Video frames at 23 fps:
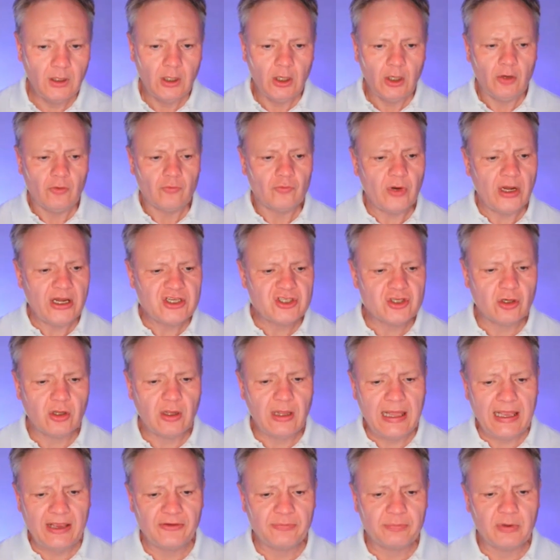Regional
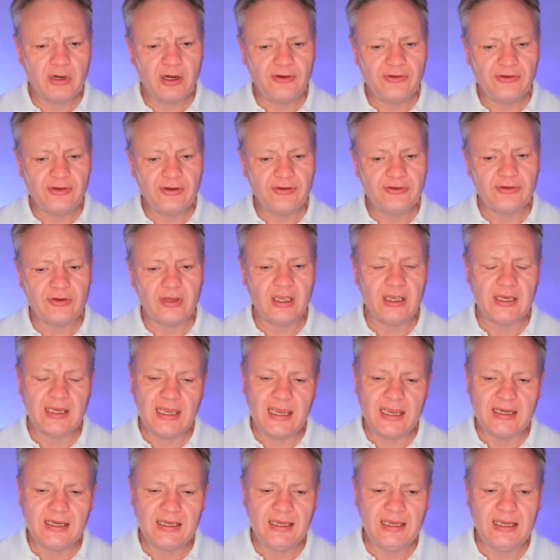house prices,
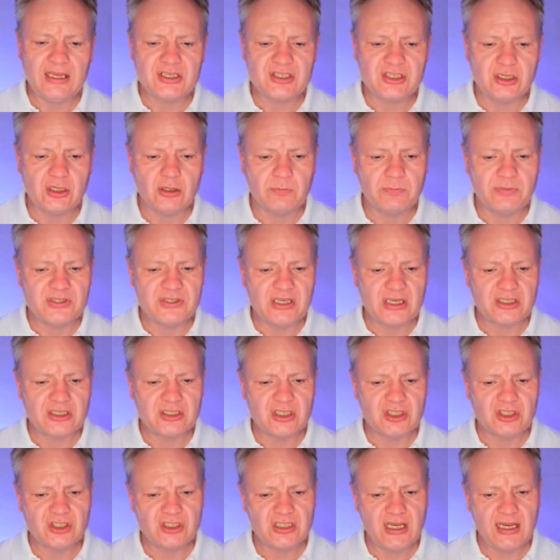again, here's your
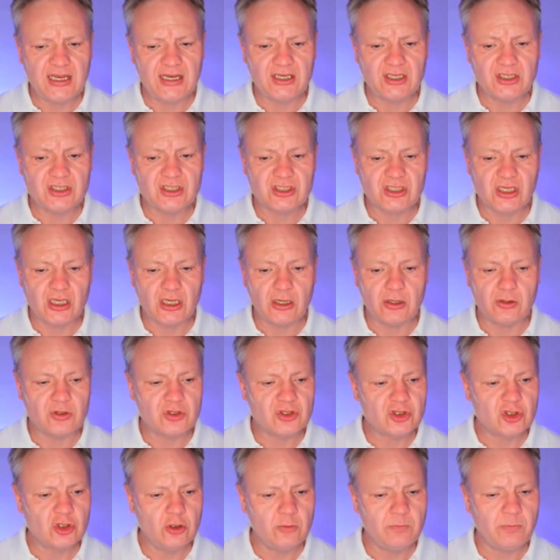percentage change. So
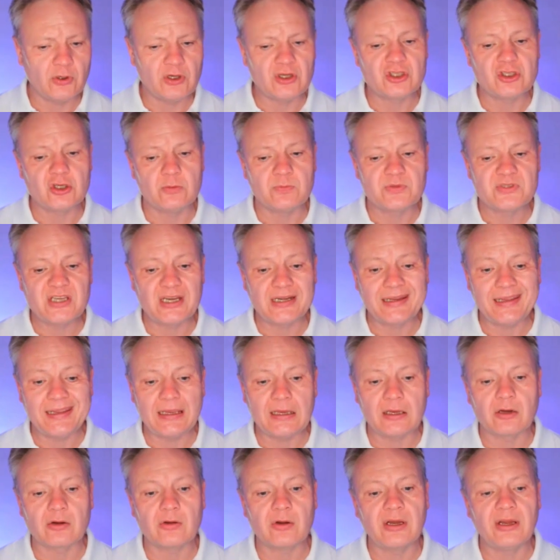2.2%
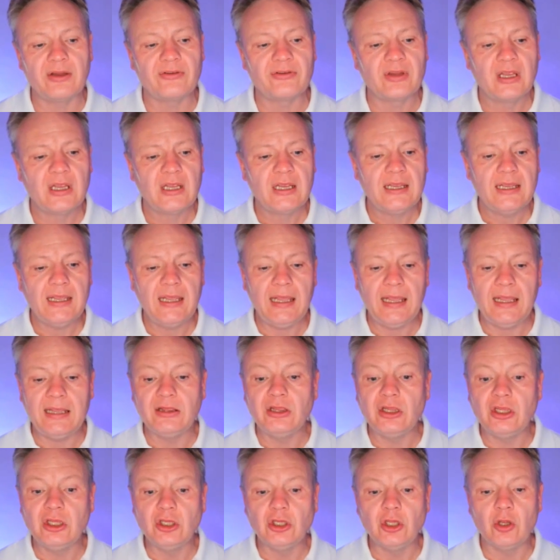increase in
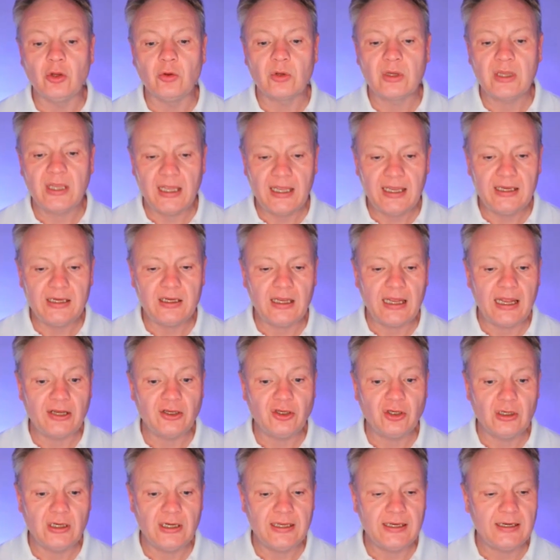the UK
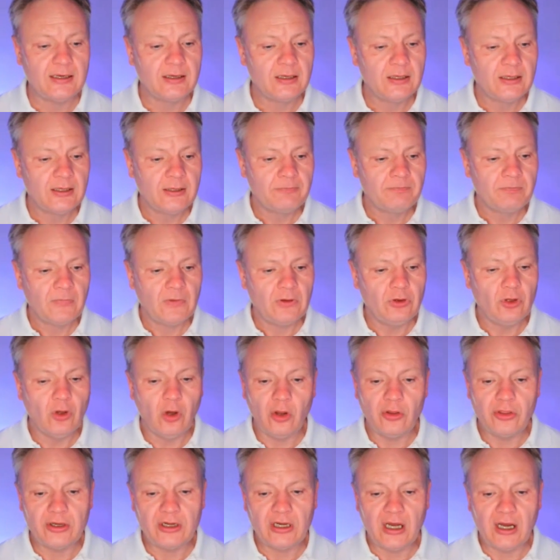annually.
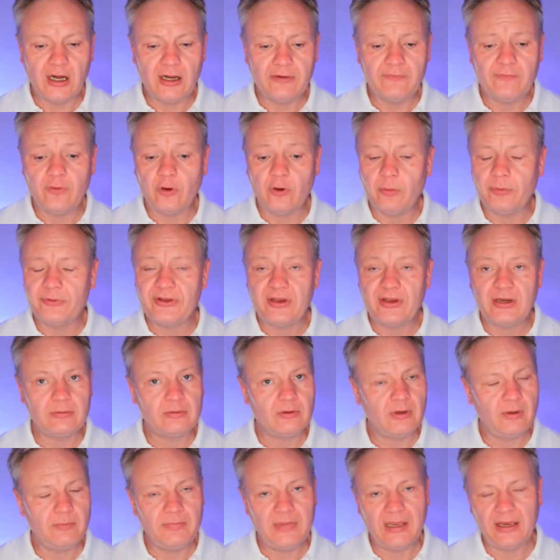Northern Ireland 4%,
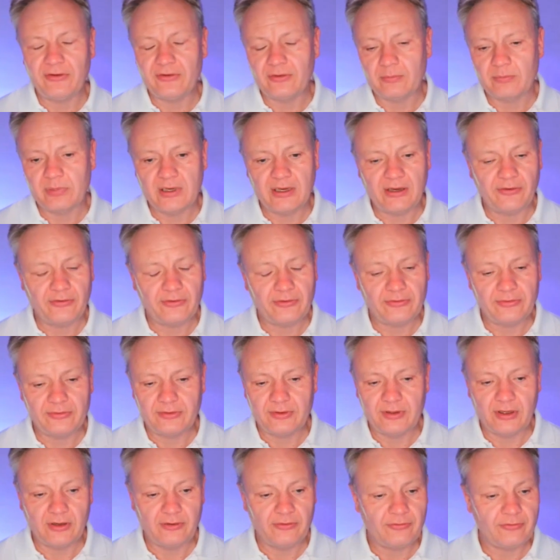amazing place,
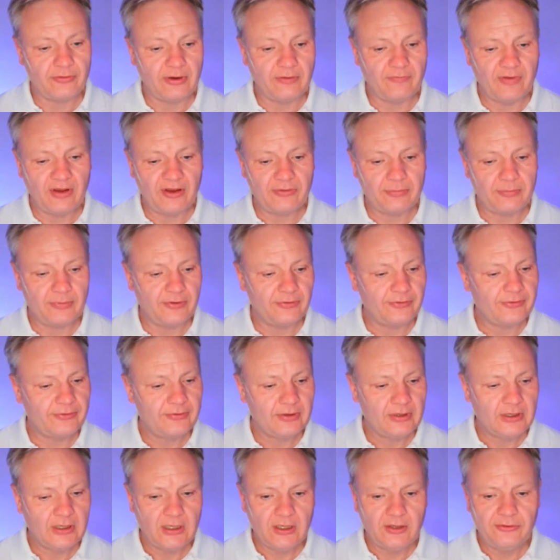for investments.
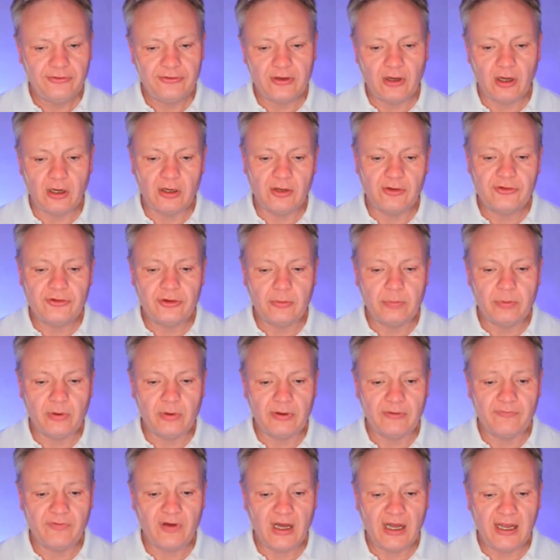Scotland
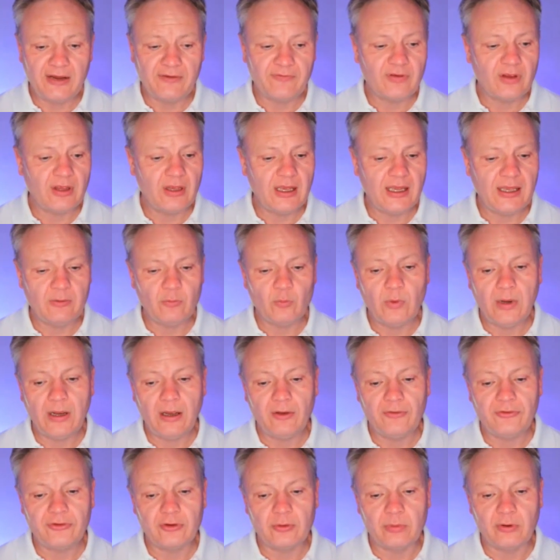2.5 and
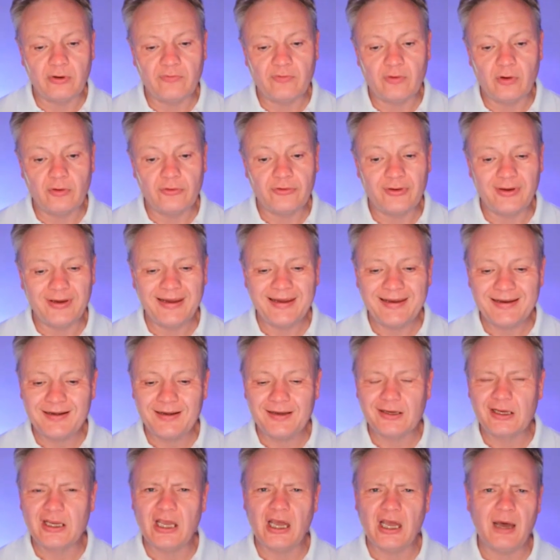Wales 2.4. So
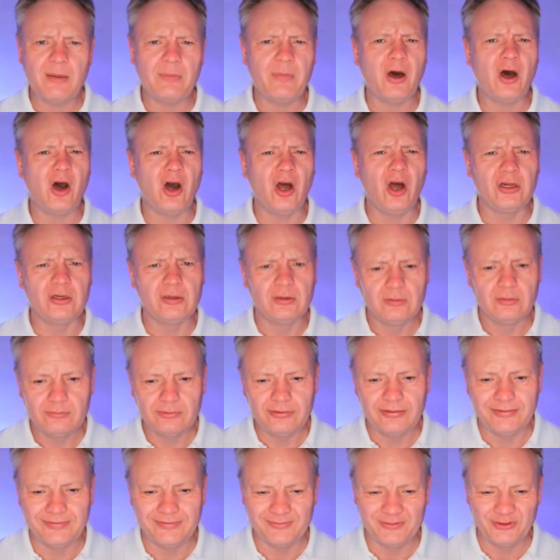England, come on,
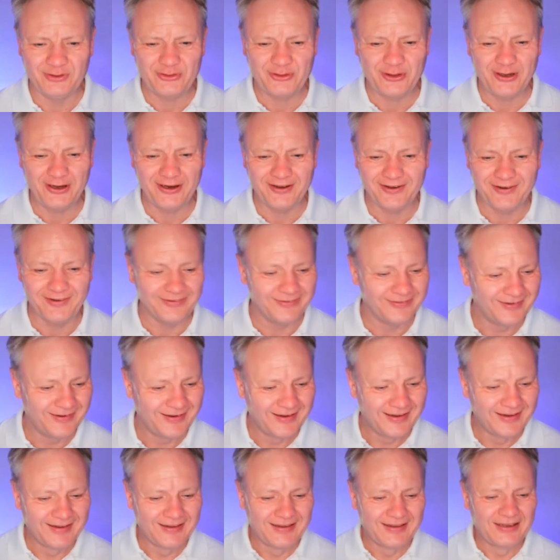what's going on?
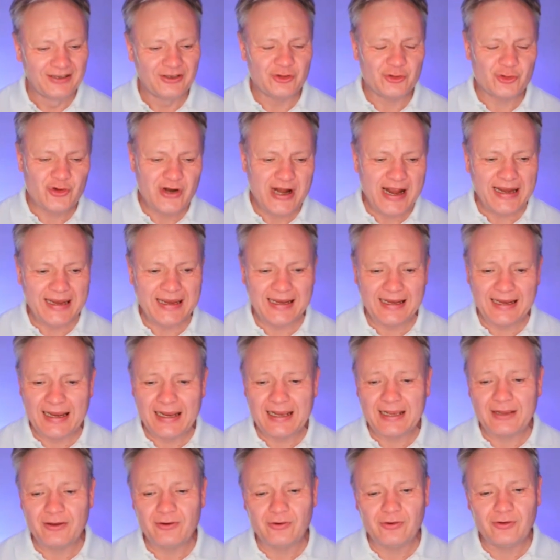Dragging
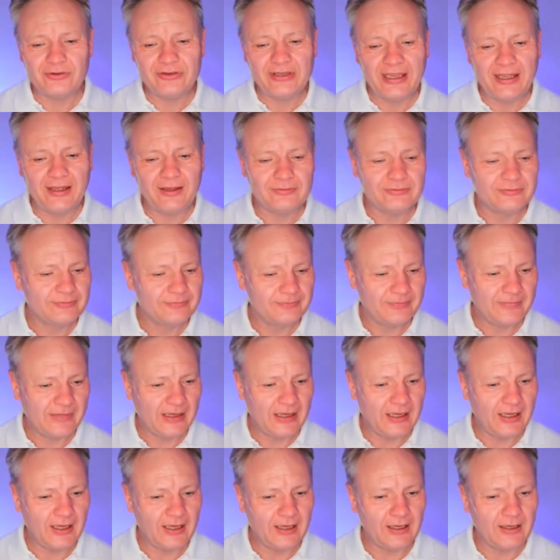it all down.
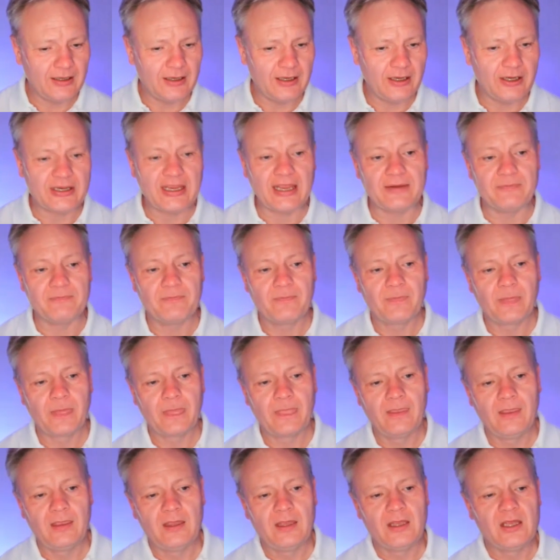Okay,
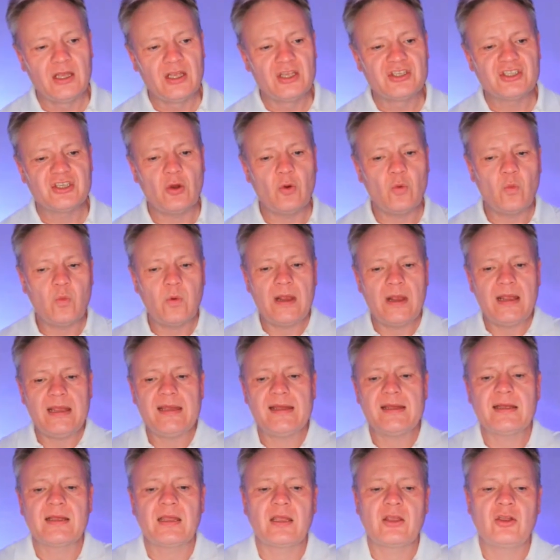so
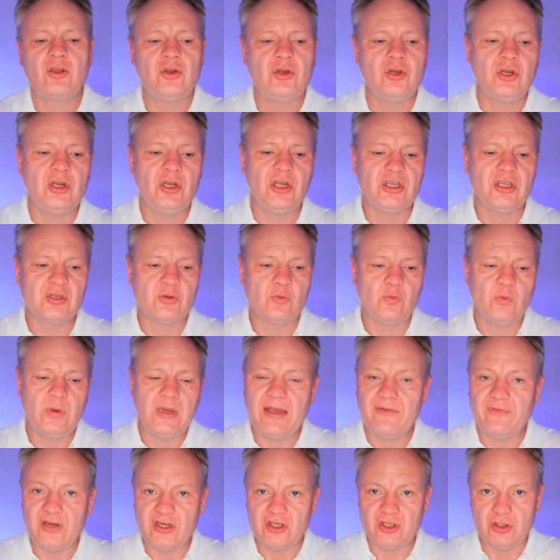where could we
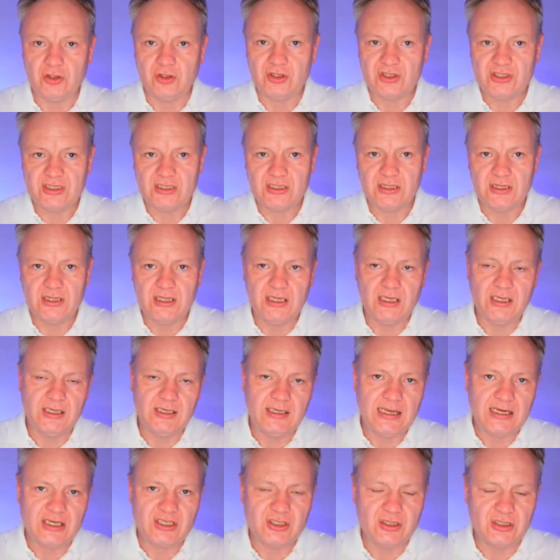have issues? The
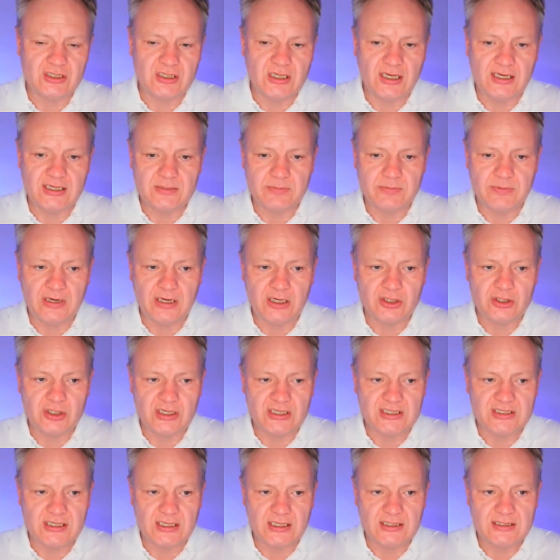next two slides will be
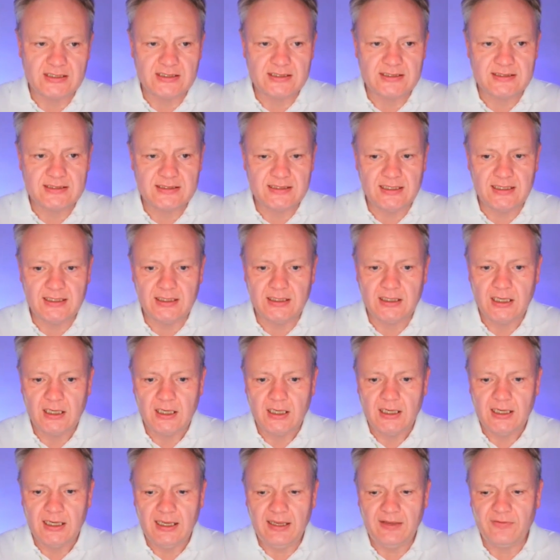interesting to see
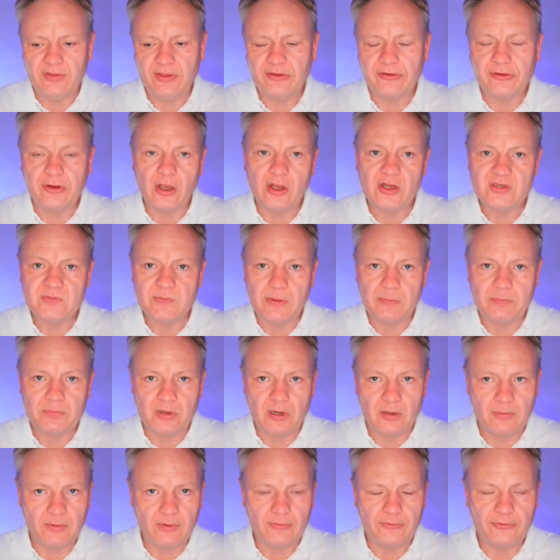if there's going to be
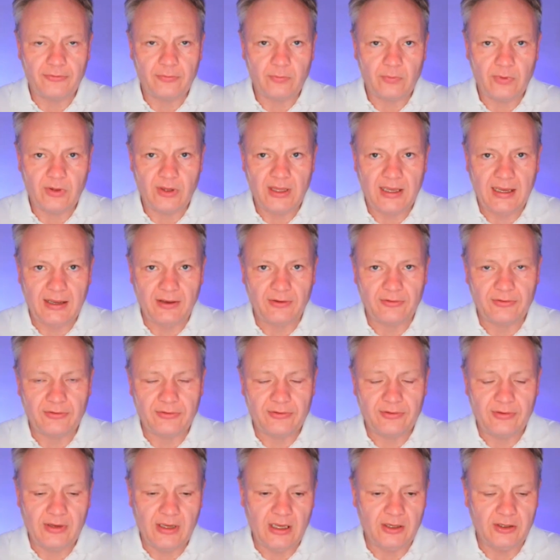problems with
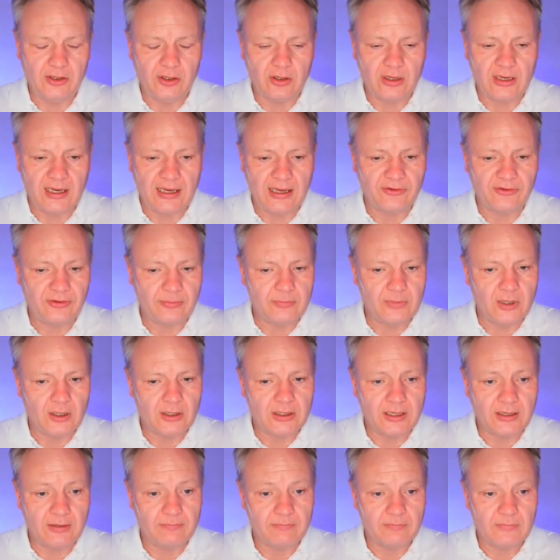the UK housing
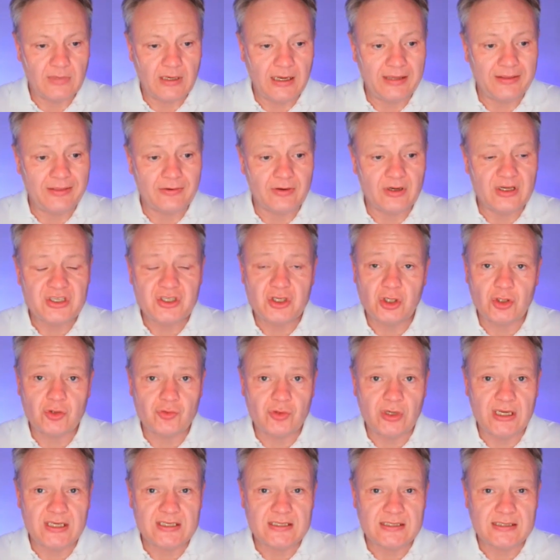market. And there is good
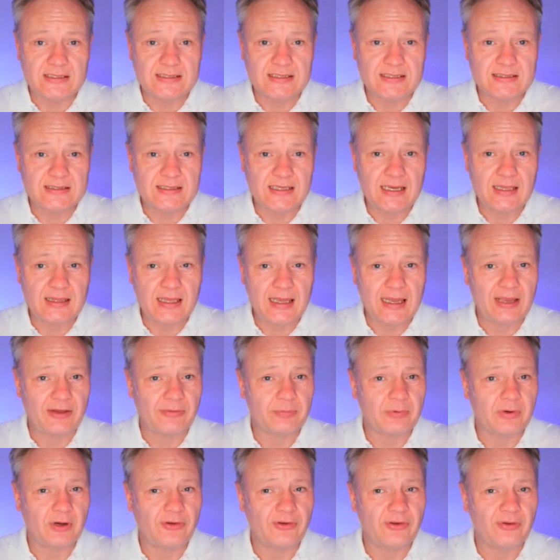reason to say that house
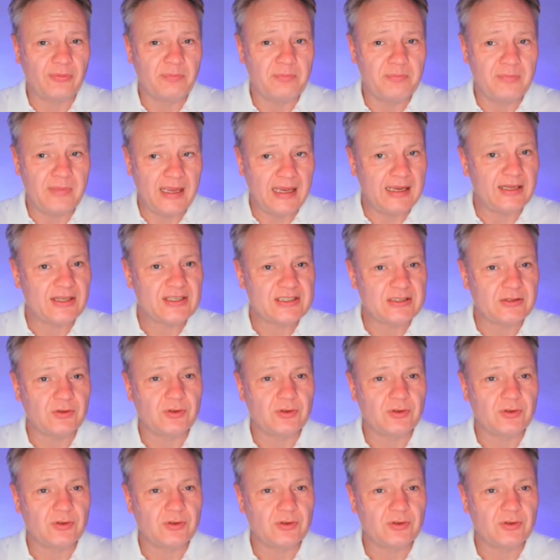prices may still